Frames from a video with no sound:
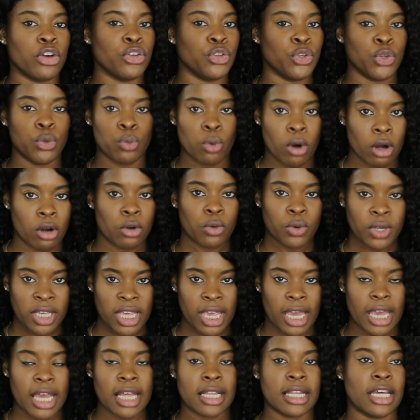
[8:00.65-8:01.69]
you are
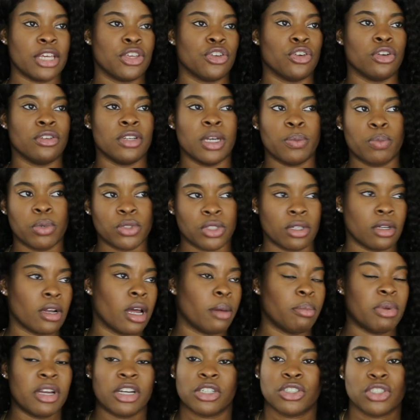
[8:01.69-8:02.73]
okay. Like your nipples are
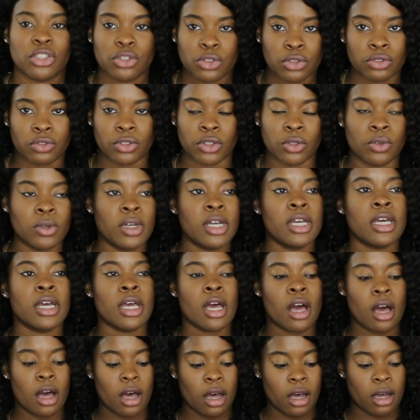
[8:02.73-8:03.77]
not piercing through.
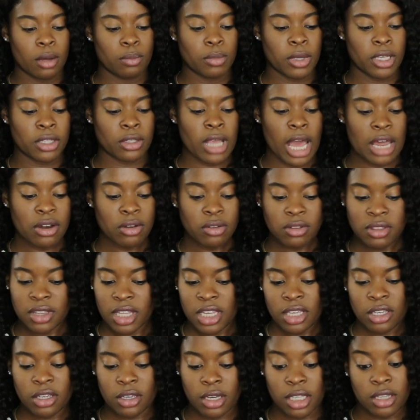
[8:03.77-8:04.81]
Um, and I don't
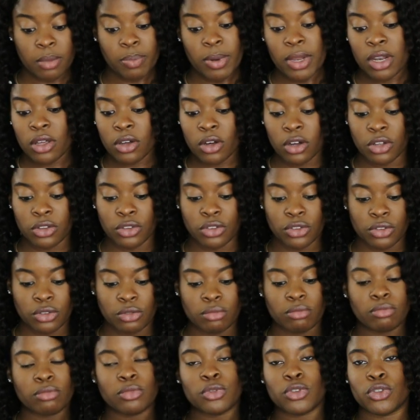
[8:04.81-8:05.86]
think, depending on
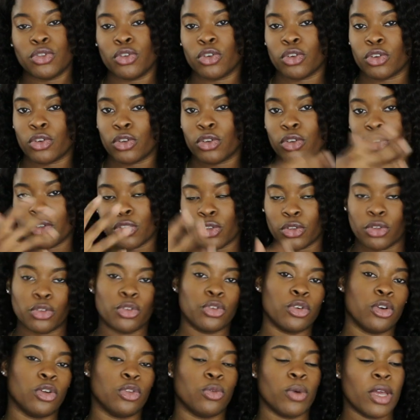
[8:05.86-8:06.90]
your
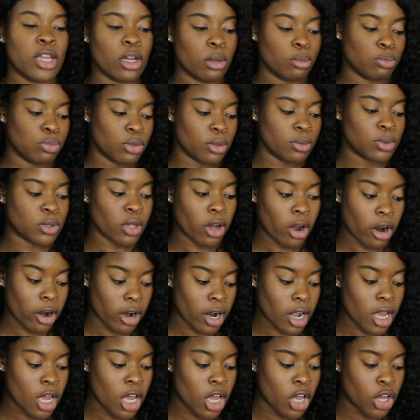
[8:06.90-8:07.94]
your the way your boobs
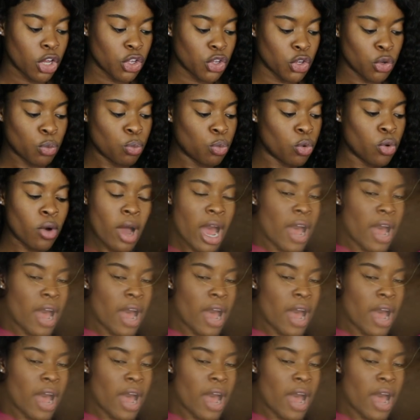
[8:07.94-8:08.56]
are, you won't